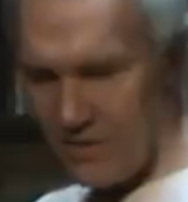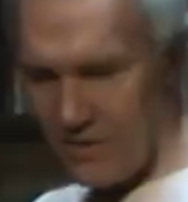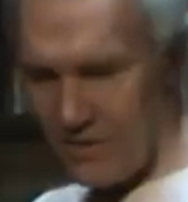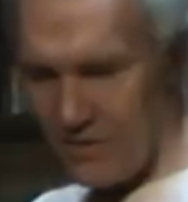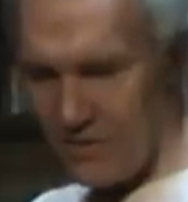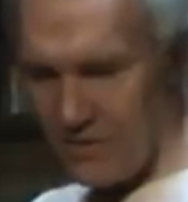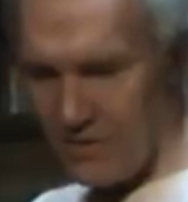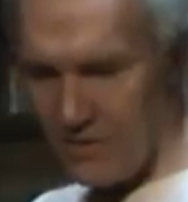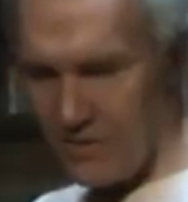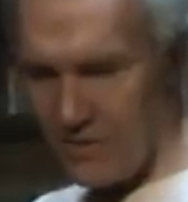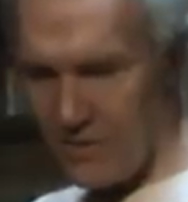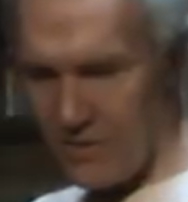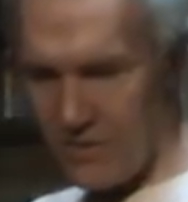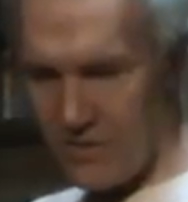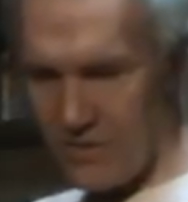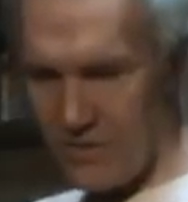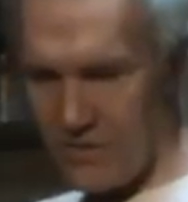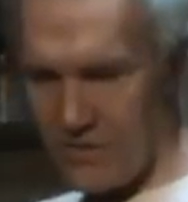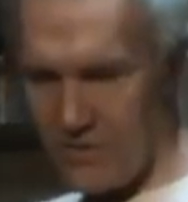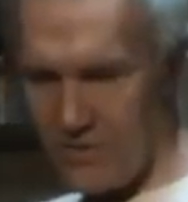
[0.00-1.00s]
you
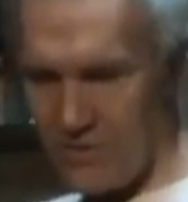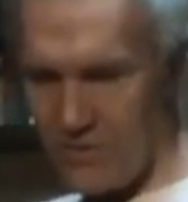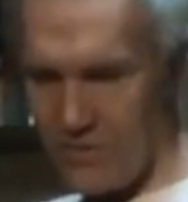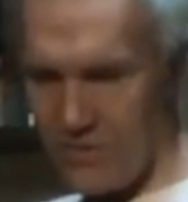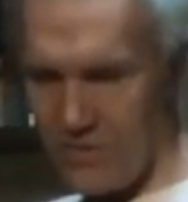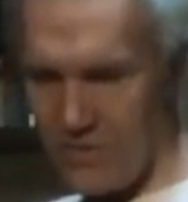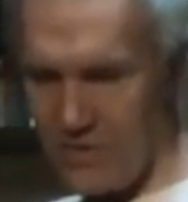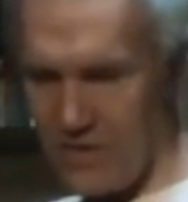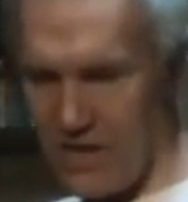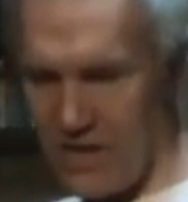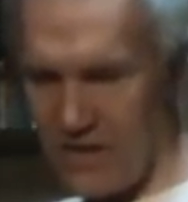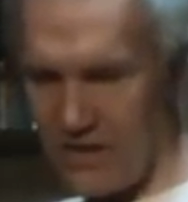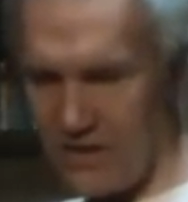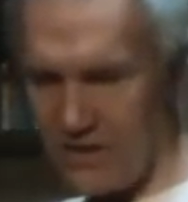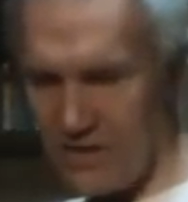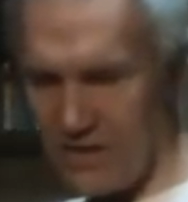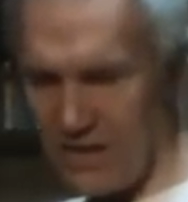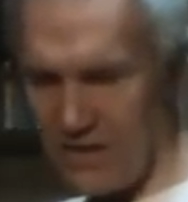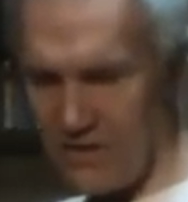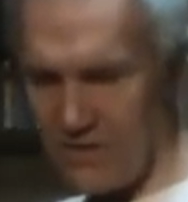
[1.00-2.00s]
dial
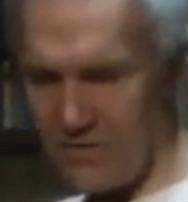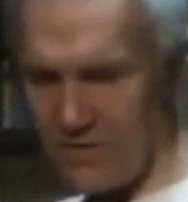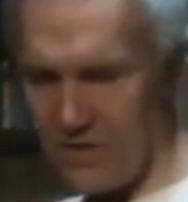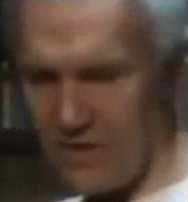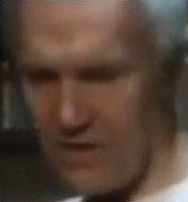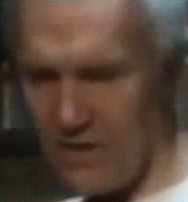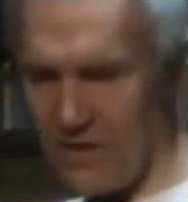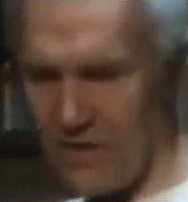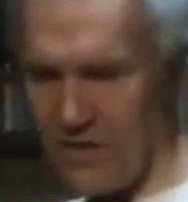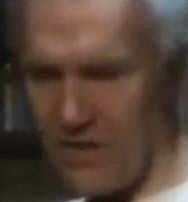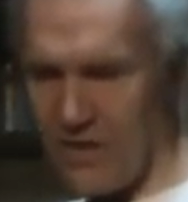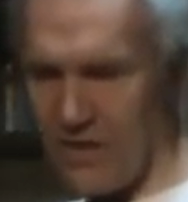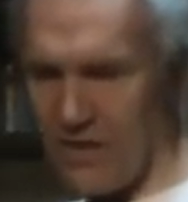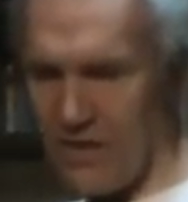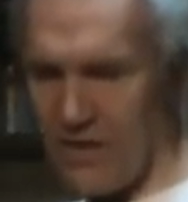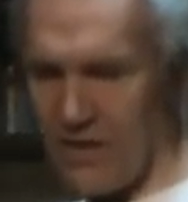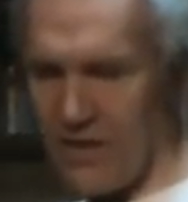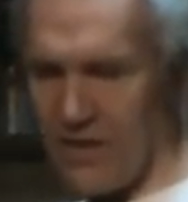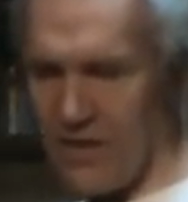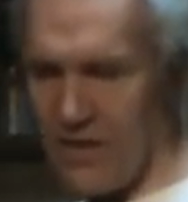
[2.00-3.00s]
it down to,
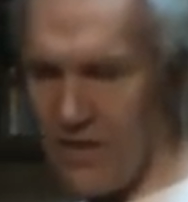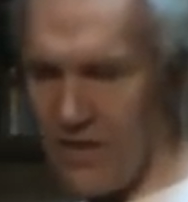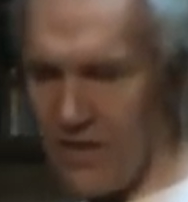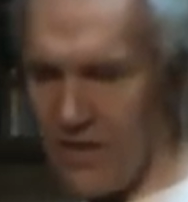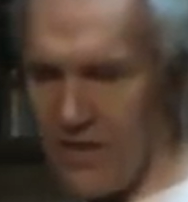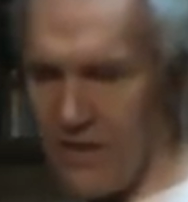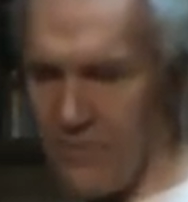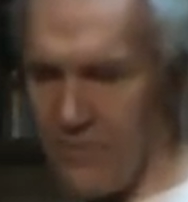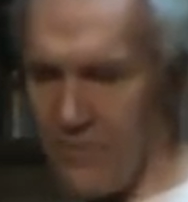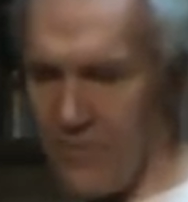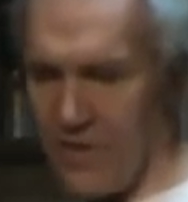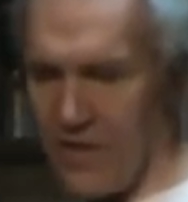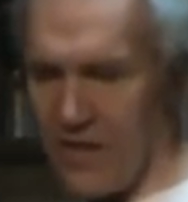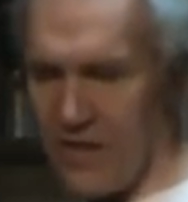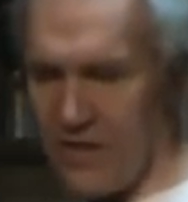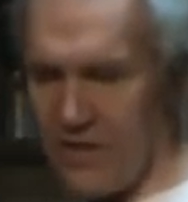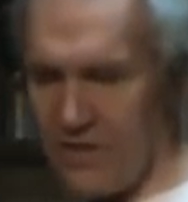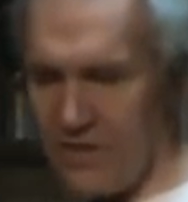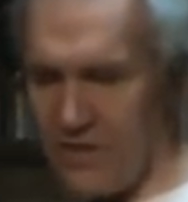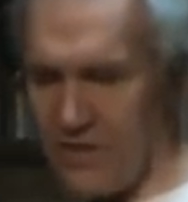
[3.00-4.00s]

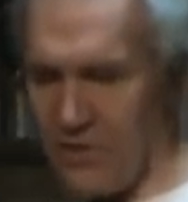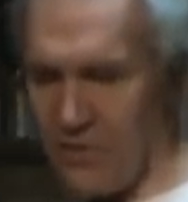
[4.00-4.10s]
it doesn't